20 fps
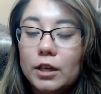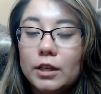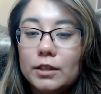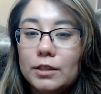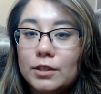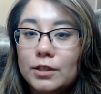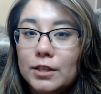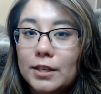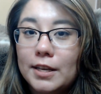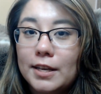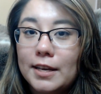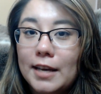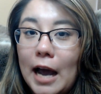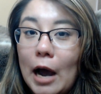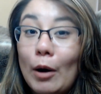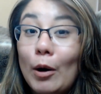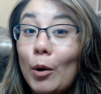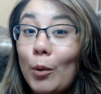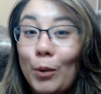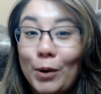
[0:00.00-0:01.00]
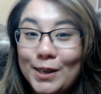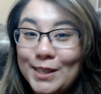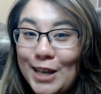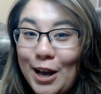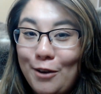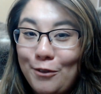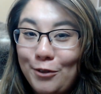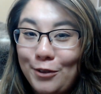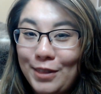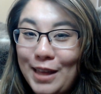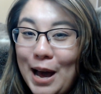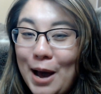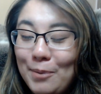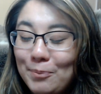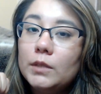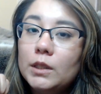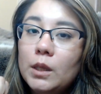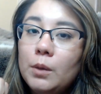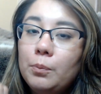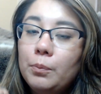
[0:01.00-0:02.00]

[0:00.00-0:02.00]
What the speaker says: see how it works out for them.